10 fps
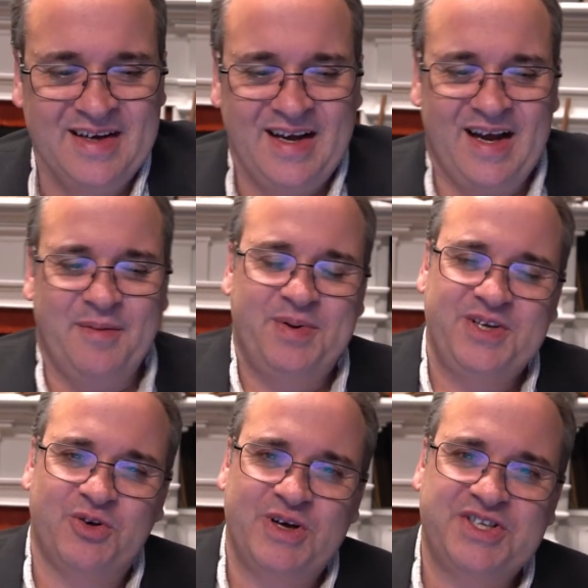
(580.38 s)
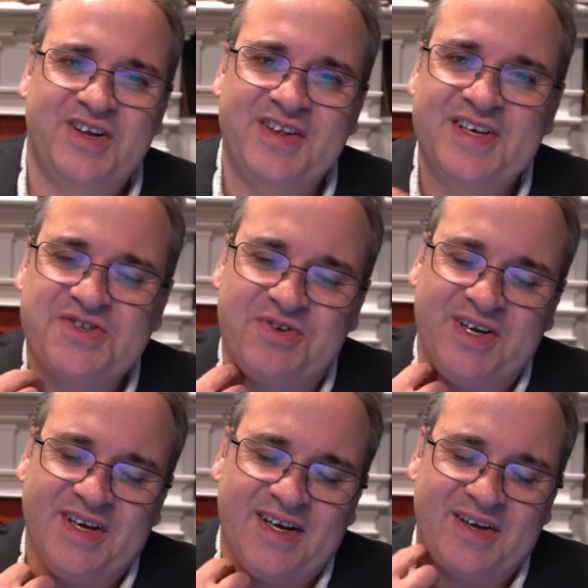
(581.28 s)
Uh, but to your question on the
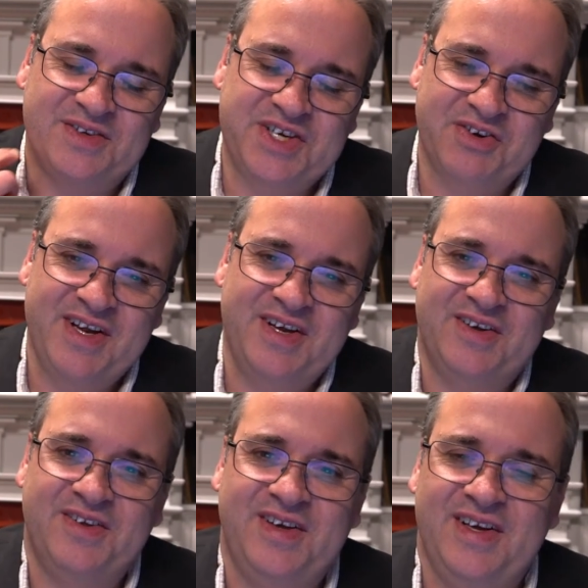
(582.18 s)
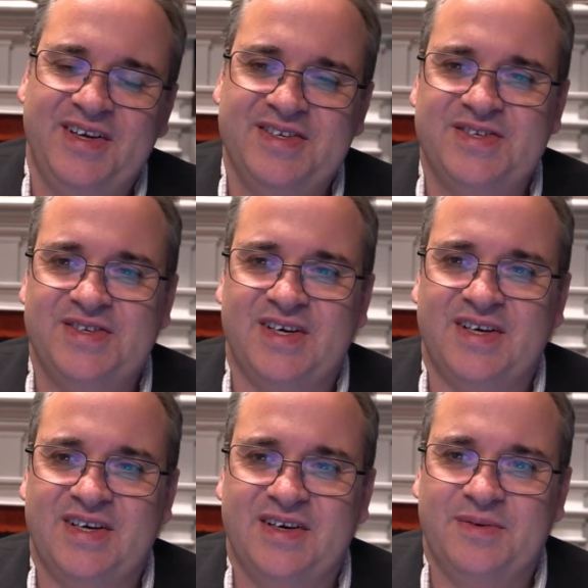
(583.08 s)
history, uh, Cherry Hill is
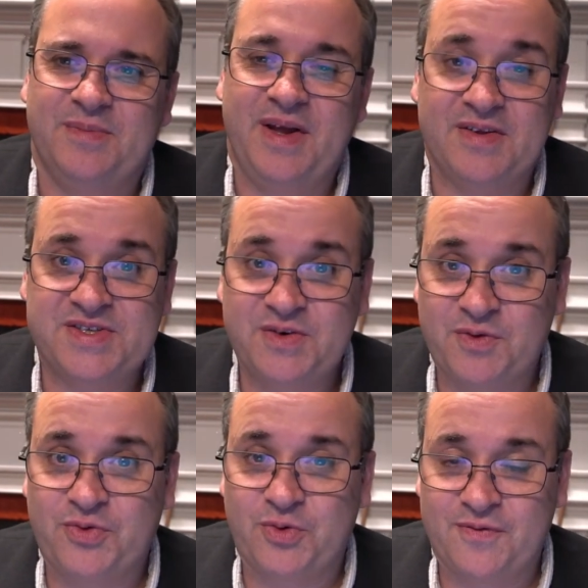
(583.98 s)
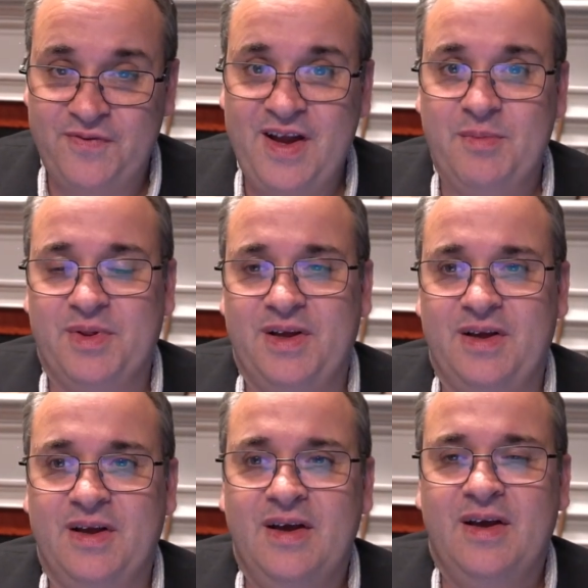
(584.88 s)
um, and the Silverthorn
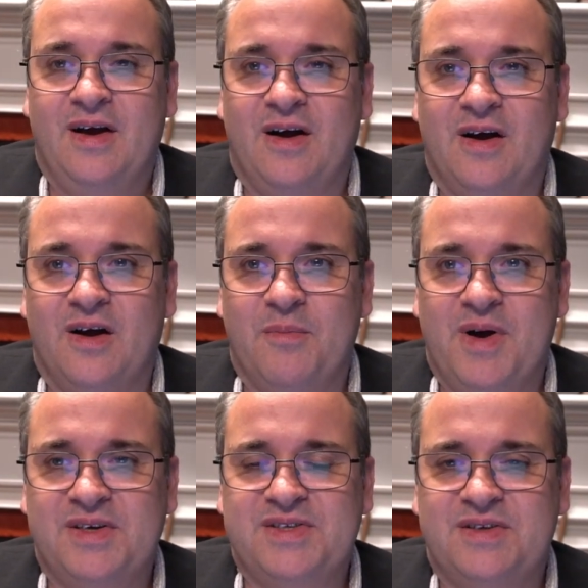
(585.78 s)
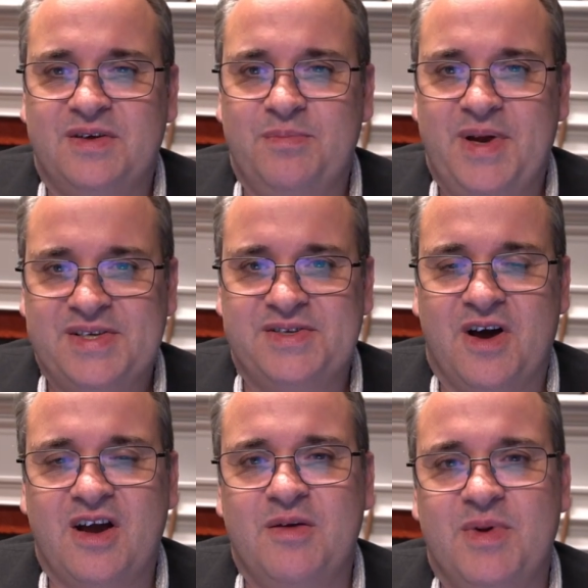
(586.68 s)
family are amongst the best
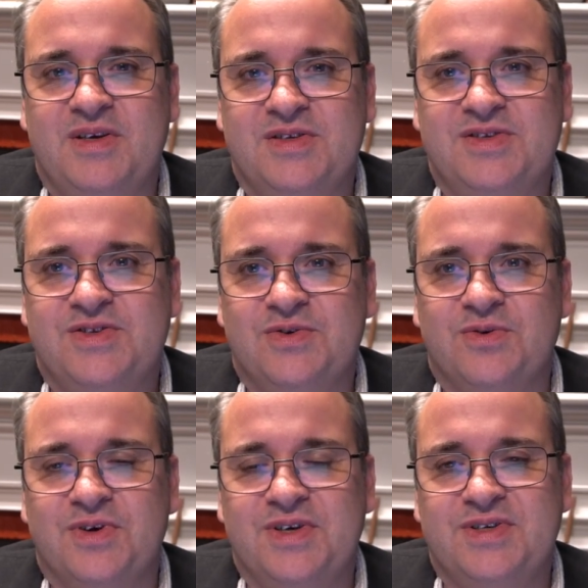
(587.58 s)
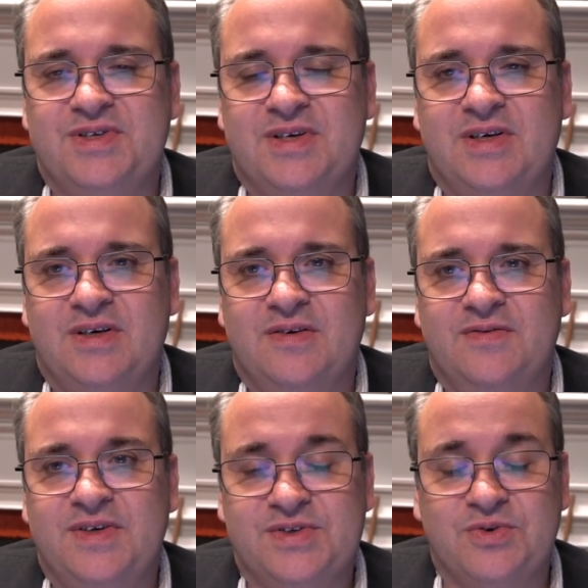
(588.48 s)
documented stories
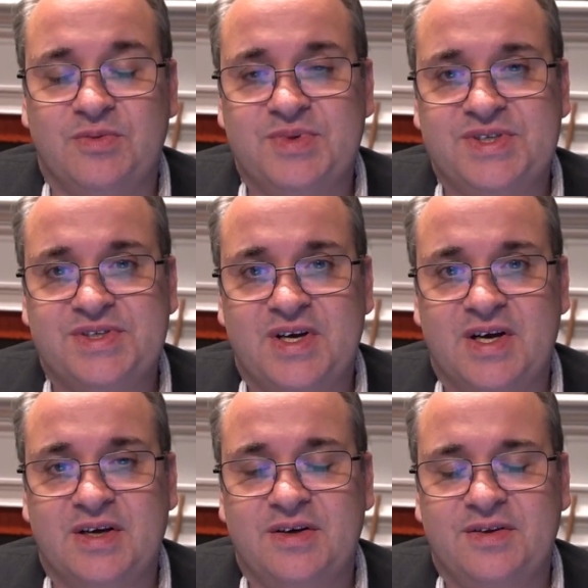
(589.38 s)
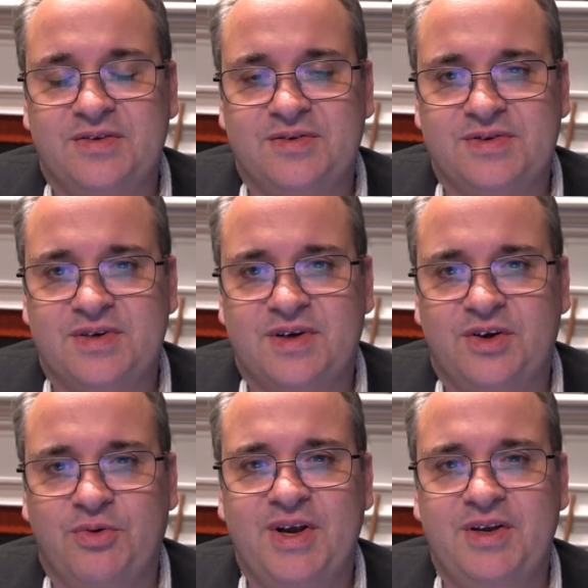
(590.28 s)
of historic Mississauga. There's a
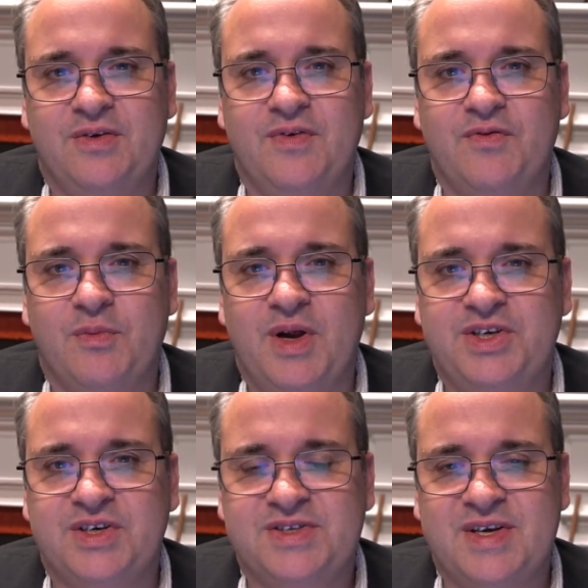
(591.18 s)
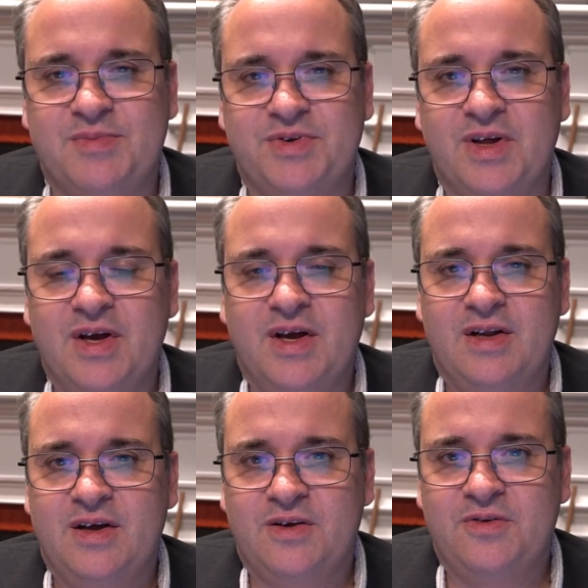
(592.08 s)
great deal of information assembled,
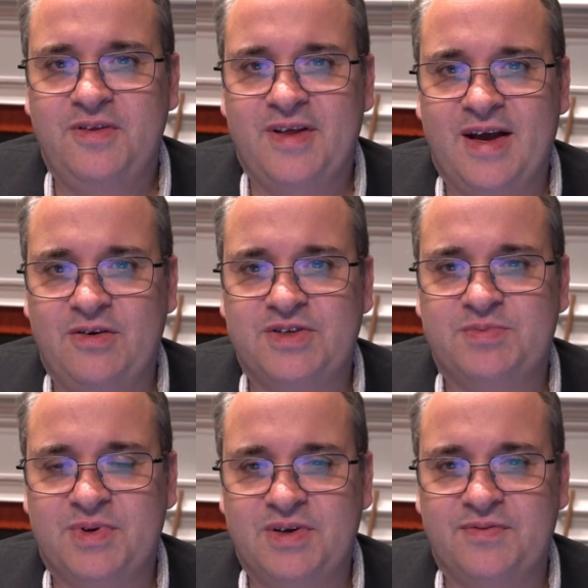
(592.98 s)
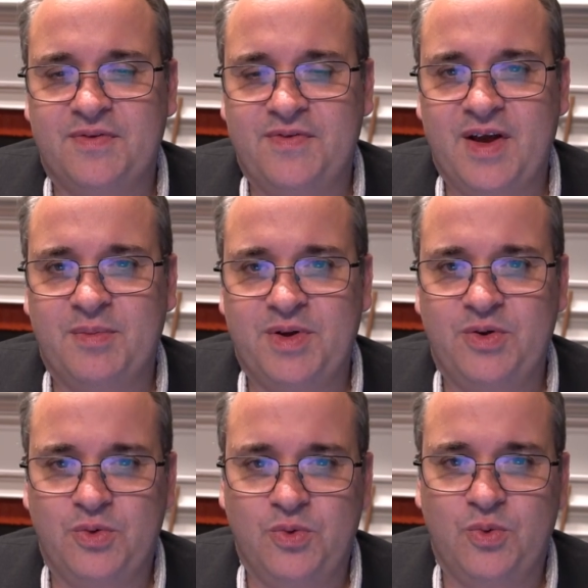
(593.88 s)
not only in the house but of the family
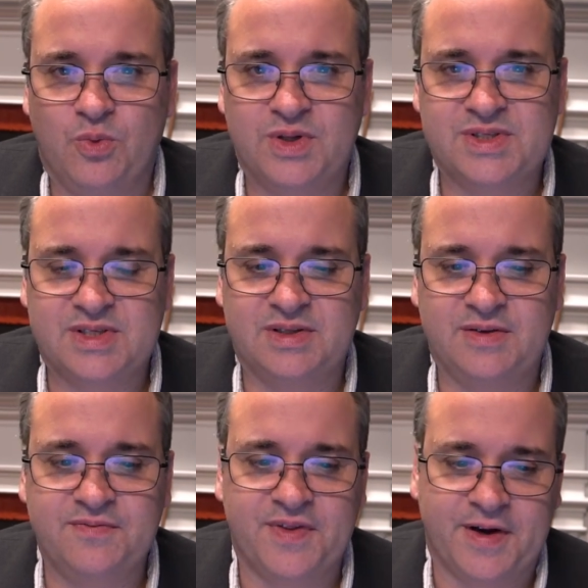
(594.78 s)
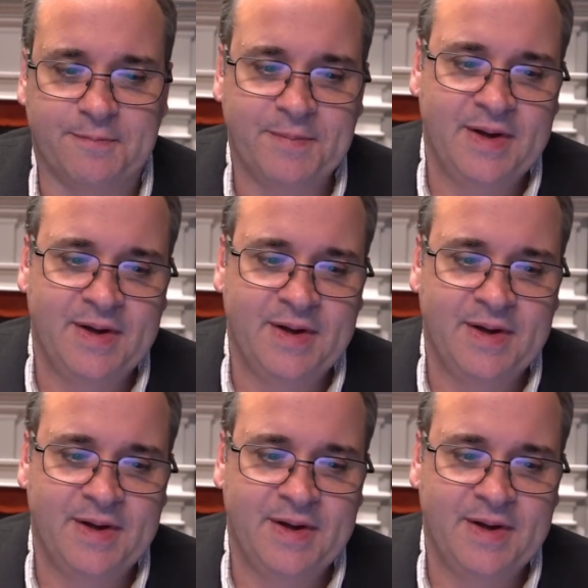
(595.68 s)
who once lived there.